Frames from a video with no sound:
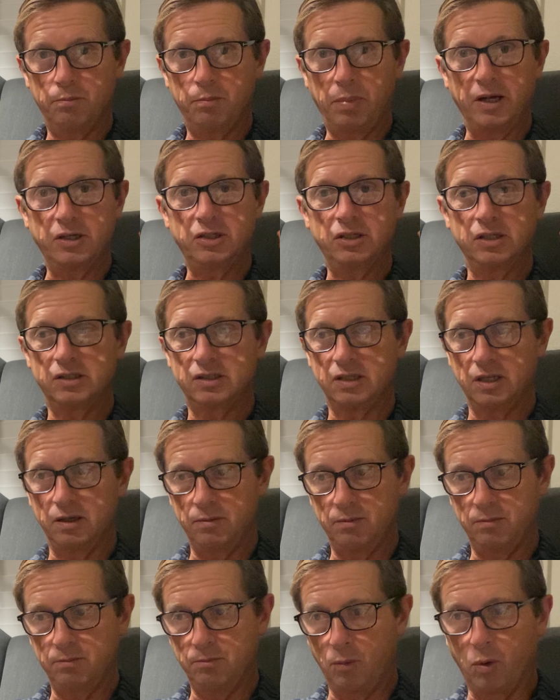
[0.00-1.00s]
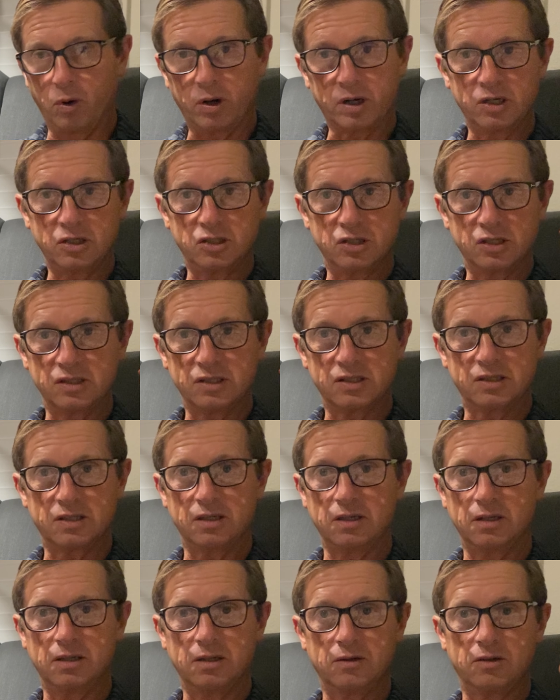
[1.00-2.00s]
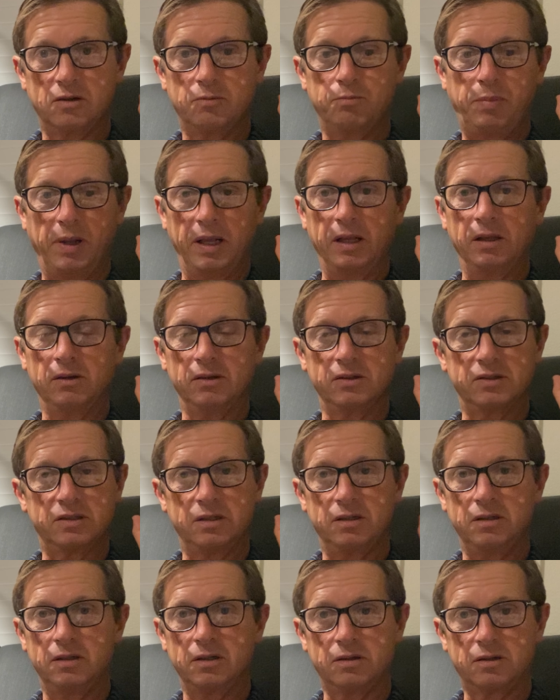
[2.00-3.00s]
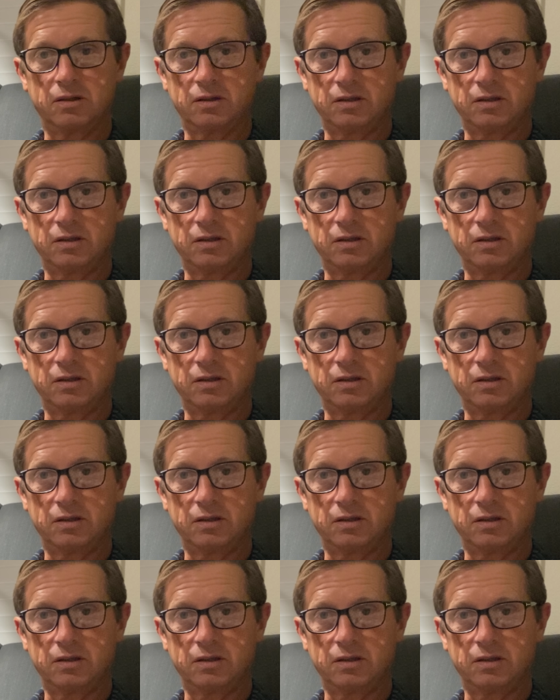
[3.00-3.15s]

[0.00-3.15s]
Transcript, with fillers: budgets and mortgages and bills and